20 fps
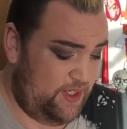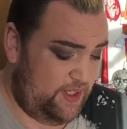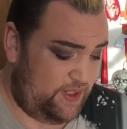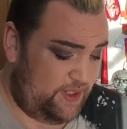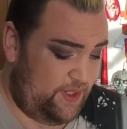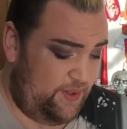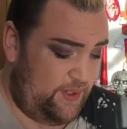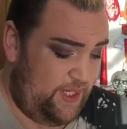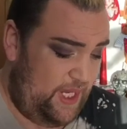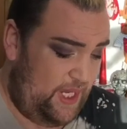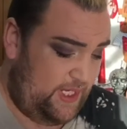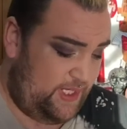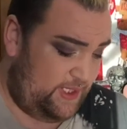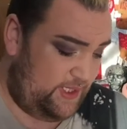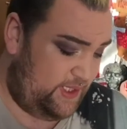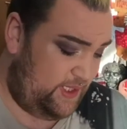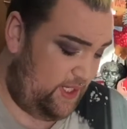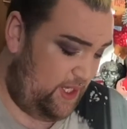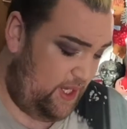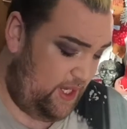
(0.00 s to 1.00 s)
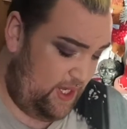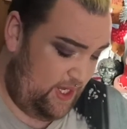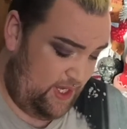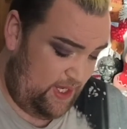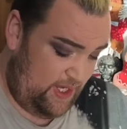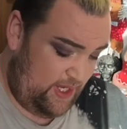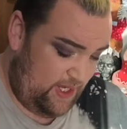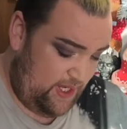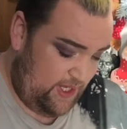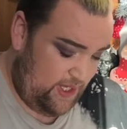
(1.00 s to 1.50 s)
So yes,
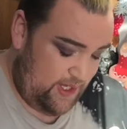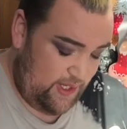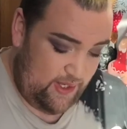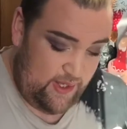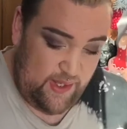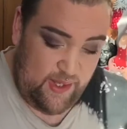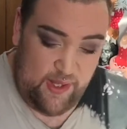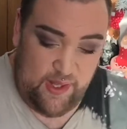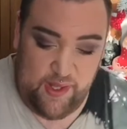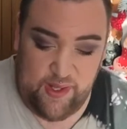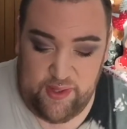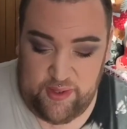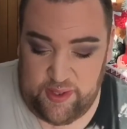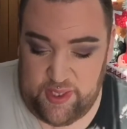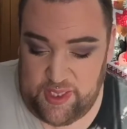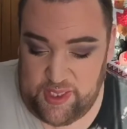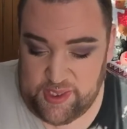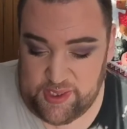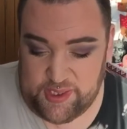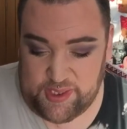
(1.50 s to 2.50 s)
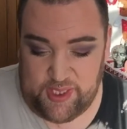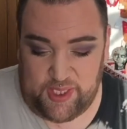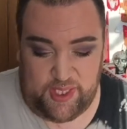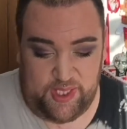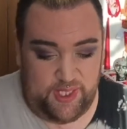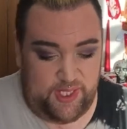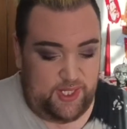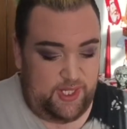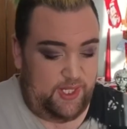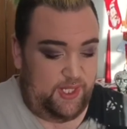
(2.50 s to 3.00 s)
uh, this
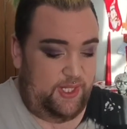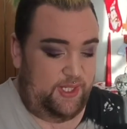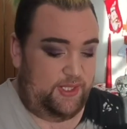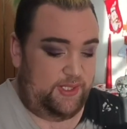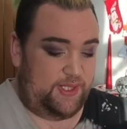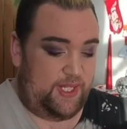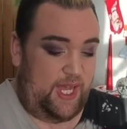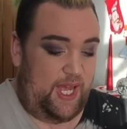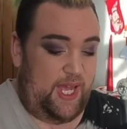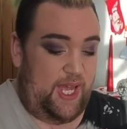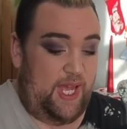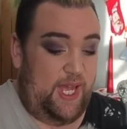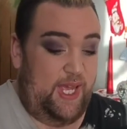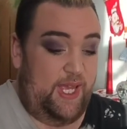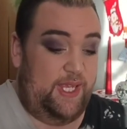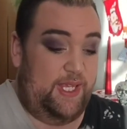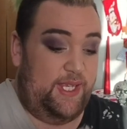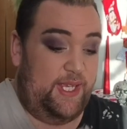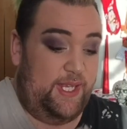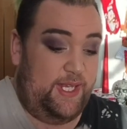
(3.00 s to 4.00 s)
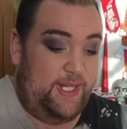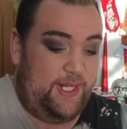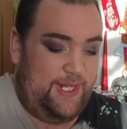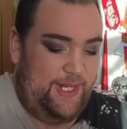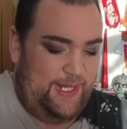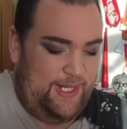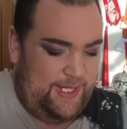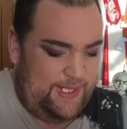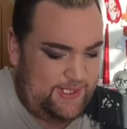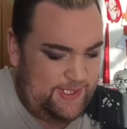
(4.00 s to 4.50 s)
is a
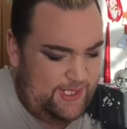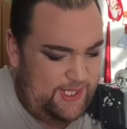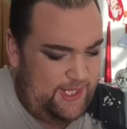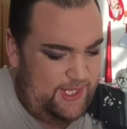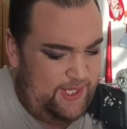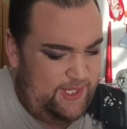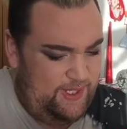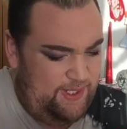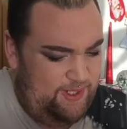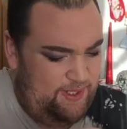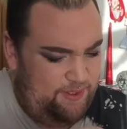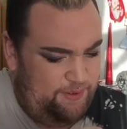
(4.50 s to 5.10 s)
glitter